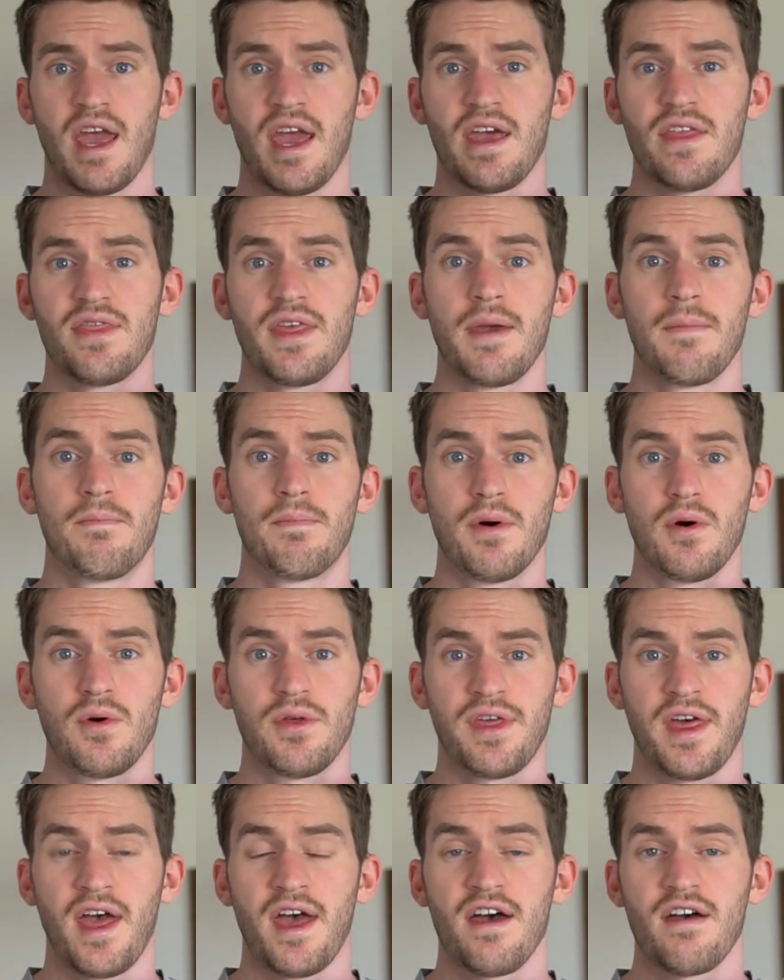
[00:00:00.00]
And they
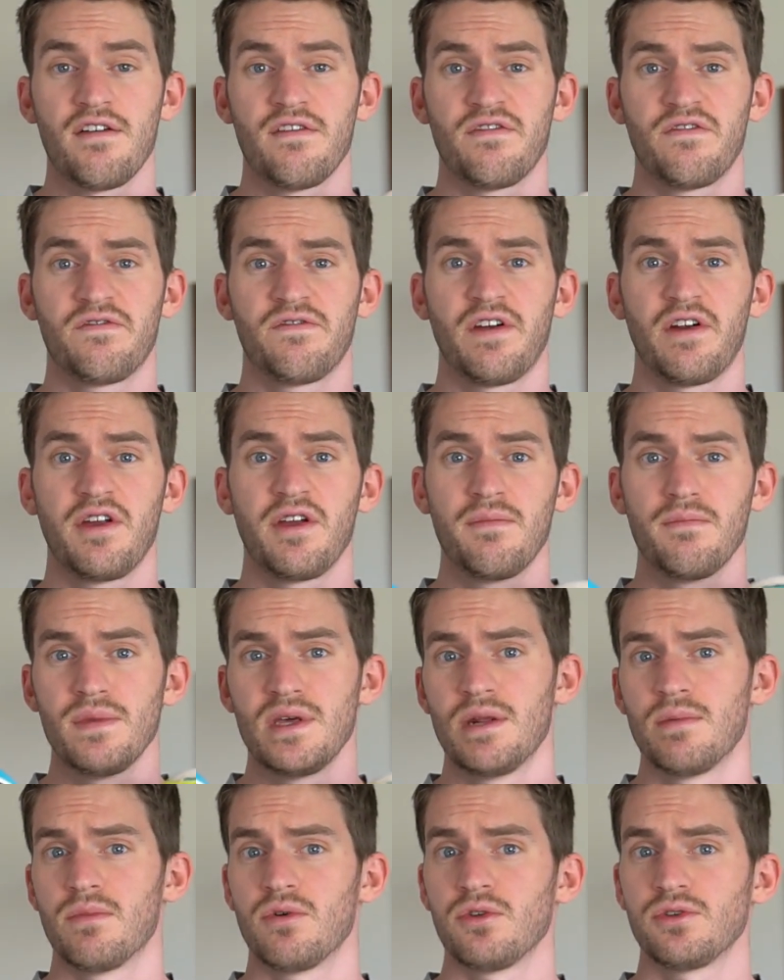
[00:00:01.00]
both have very
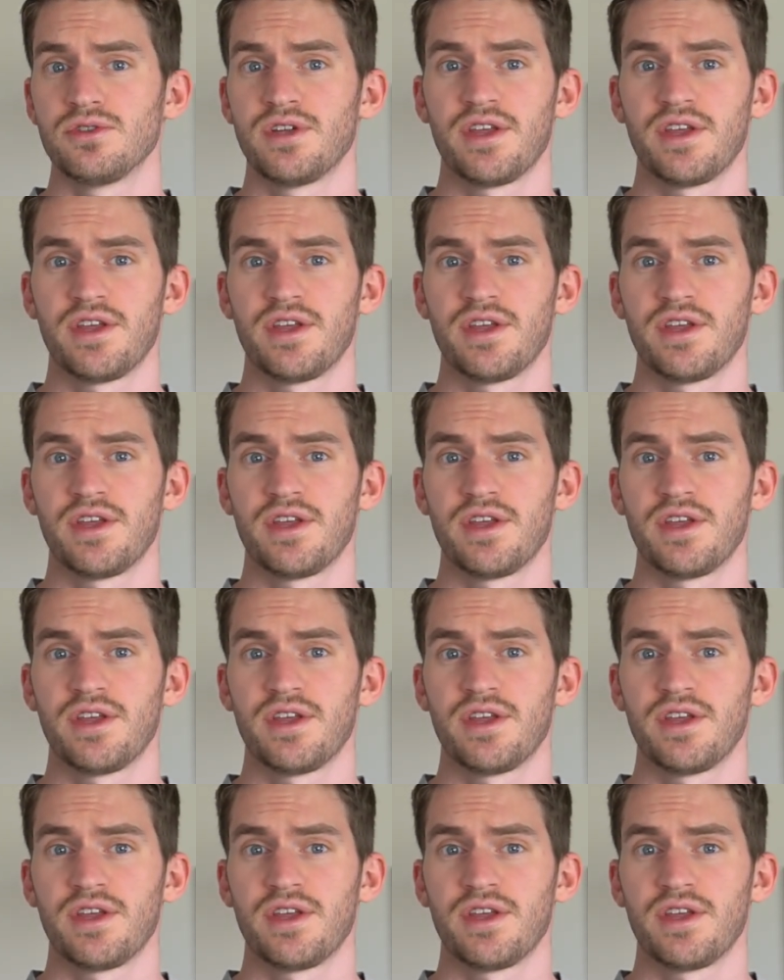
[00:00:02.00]
minimal,